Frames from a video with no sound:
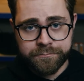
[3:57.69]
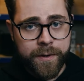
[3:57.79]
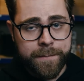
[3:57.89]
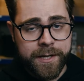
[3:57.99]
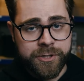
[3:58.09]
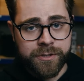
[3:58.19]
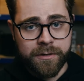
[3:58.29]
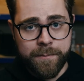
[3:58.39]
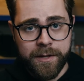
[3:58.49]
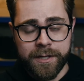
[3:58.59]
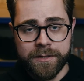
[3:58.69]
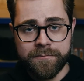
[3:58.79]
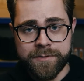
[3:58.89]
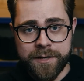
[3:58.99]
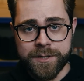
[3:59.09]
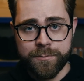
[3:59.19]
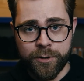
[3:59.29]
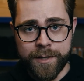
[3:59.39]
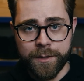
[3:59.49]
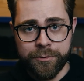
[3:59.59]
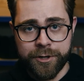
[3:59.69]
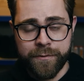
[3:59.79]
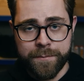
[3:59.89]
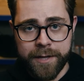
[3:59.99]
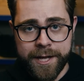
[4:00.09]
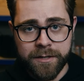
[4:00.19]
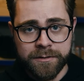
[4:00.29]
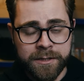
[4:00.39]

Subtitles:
We pitch 1 million cells per mil per degree Plato